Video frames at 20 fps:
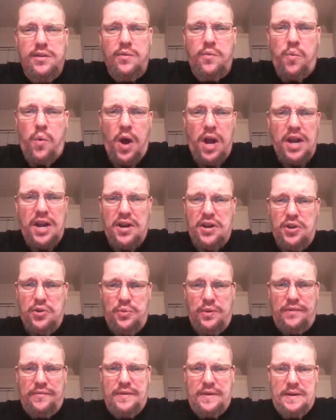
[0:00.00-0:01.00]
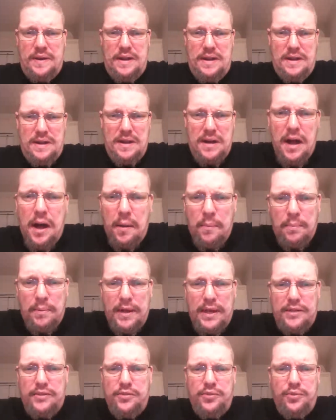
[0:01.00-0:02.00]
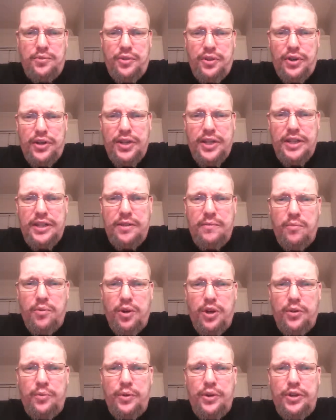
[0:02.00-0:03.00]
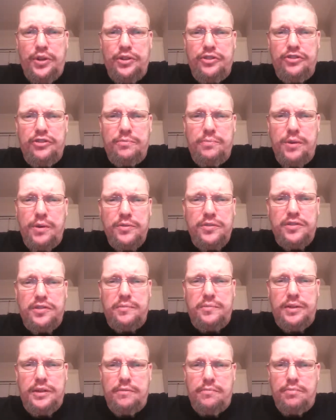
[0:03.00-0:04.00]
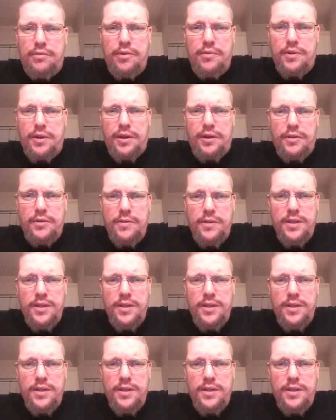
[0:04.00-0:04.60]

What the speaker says: Why are you even up at 2:30 in the morning when you're supposed to be a broker?